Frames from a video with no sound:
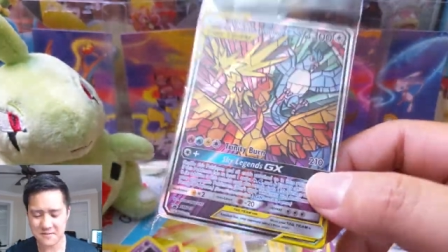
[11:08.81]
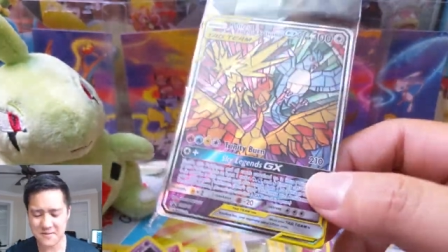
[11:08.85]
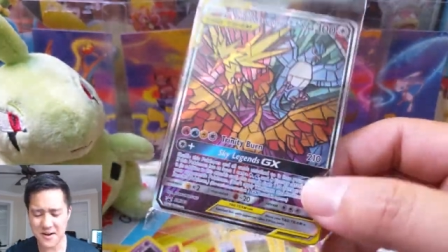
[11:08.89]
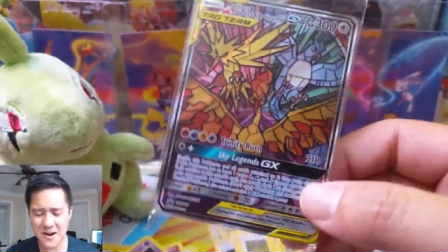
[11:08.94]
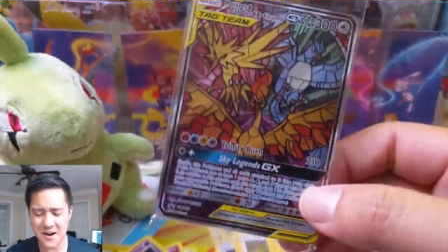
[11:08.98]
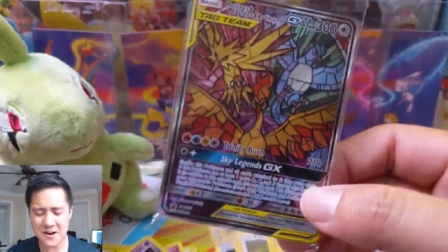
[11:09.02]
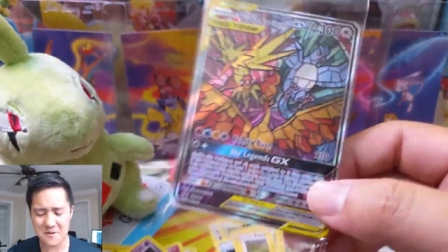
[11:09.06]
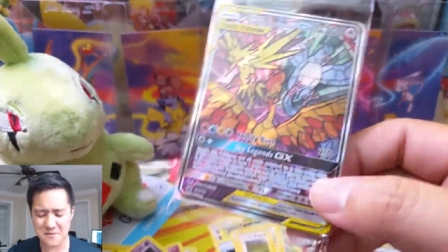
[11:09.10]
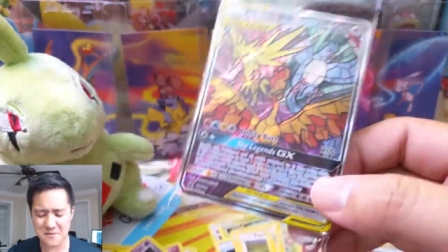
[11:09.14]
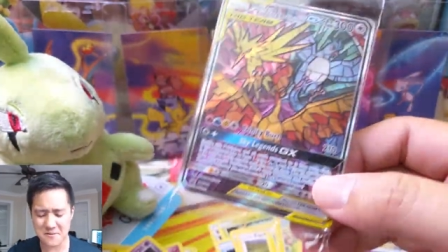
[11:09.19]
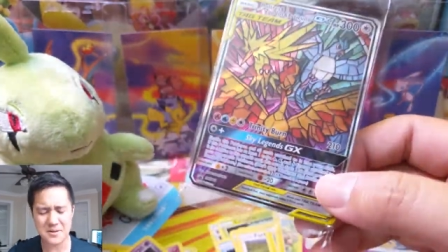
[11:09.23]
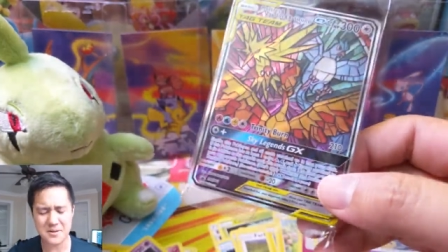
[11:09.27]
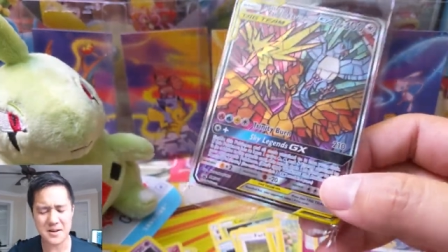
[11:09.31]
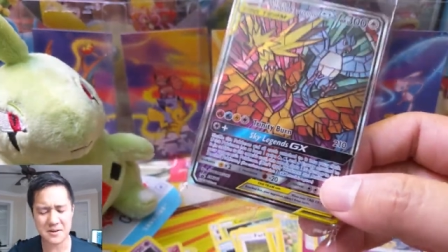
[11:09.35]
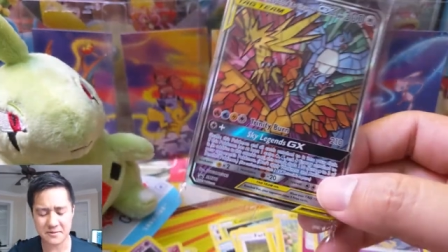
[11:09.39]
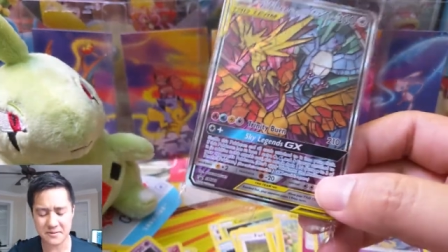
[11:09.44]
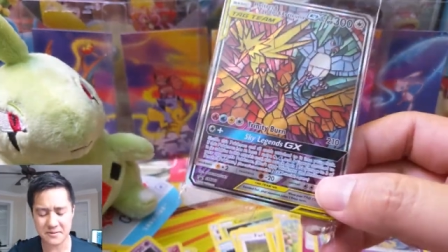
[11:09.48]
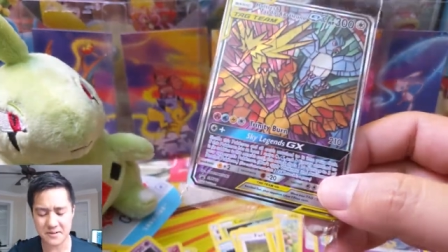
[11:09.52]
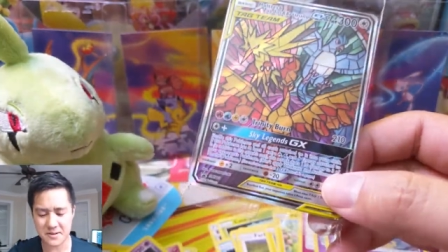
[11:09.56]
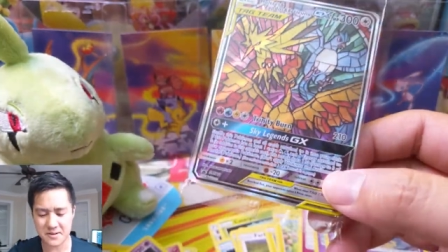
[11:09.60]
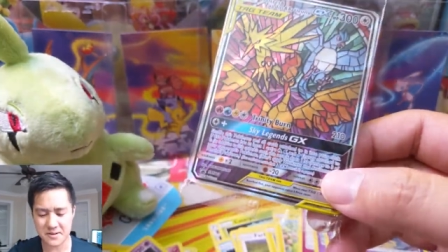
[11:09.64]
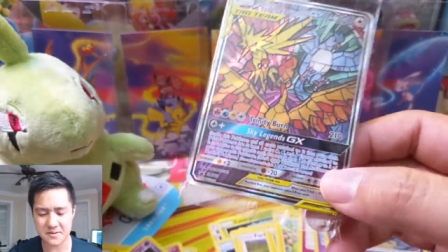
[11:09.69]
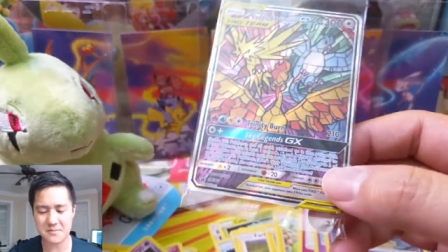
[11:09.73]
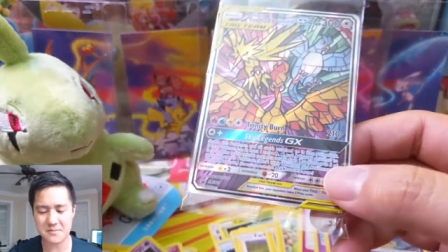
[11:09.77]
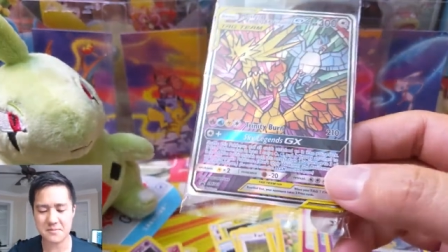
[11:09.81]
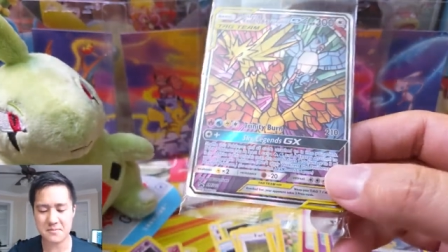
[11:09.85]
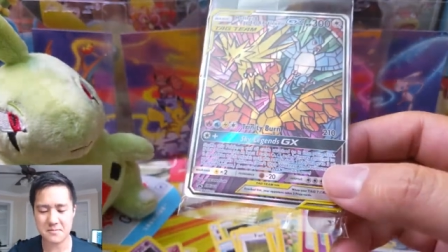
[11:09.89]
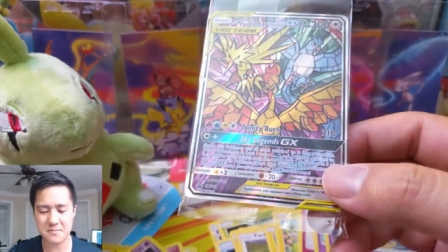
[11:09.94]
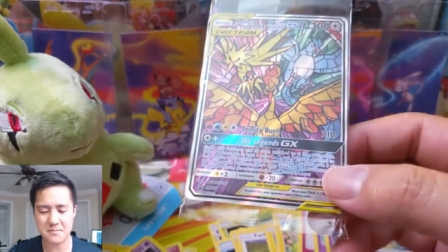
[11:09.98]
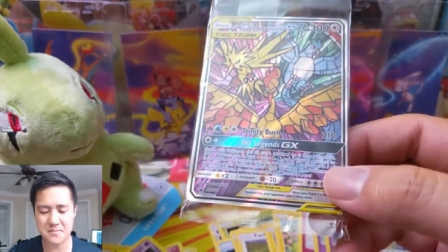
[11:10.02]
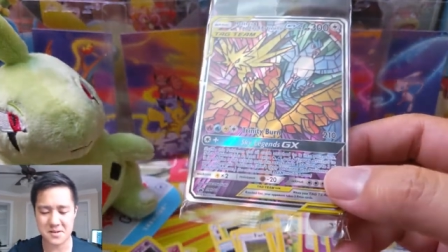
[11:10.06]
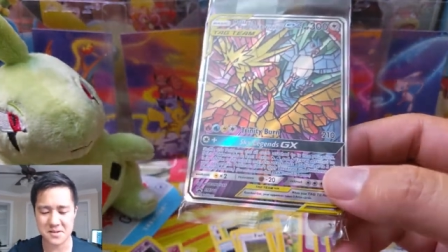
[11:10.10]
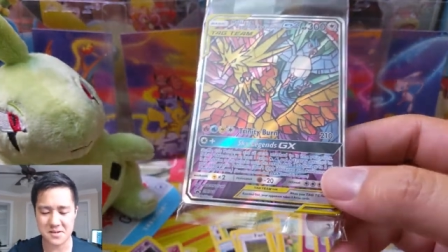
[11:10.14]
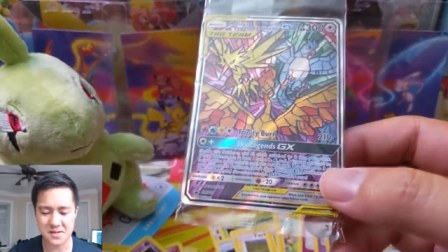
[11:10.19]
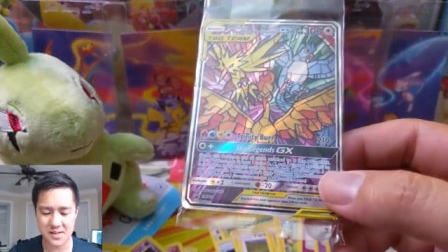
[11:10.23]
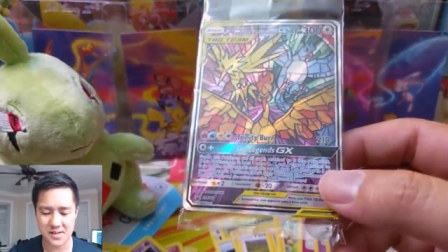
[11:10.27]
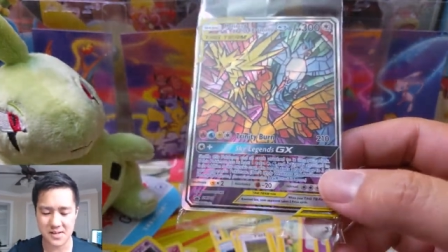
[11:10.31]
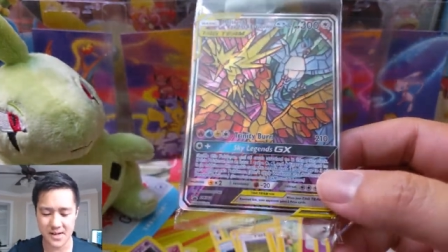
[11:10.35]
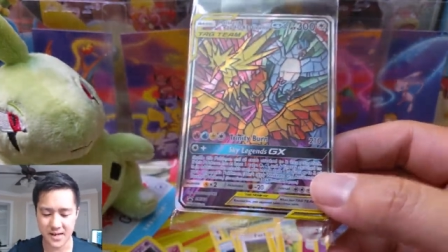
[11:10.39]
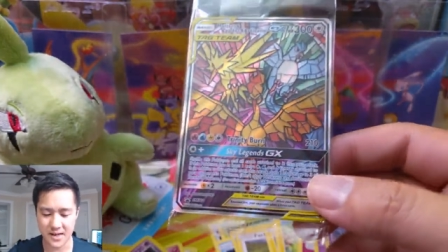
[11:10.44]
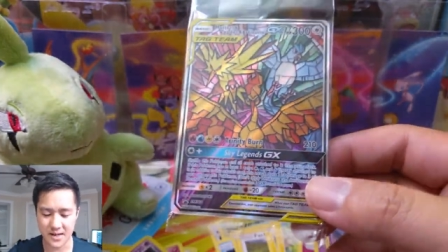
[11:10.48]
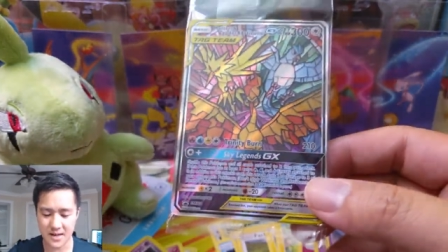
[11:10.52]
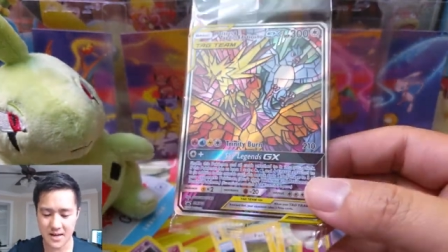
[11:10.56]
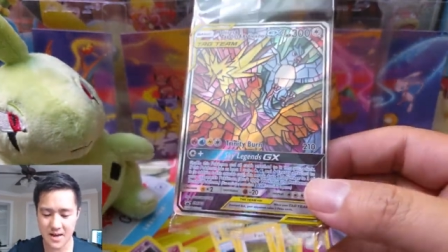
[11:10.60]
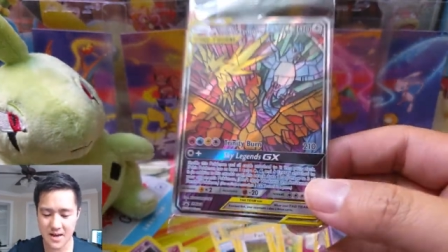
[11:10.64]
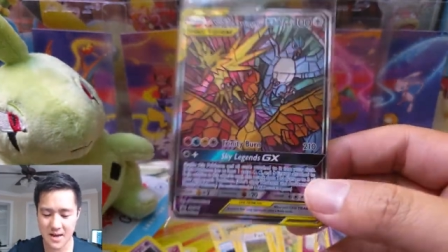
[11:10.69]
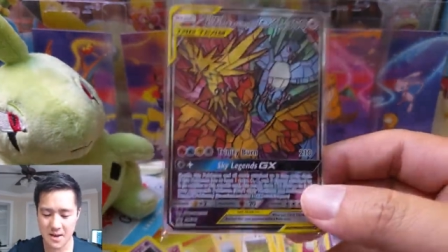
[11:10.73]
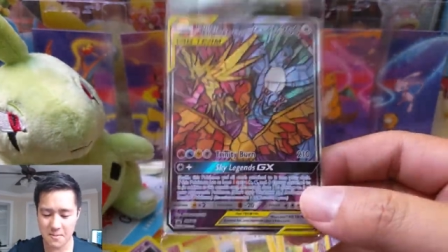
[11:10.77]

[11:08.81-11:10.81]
Fire definitely is misleading.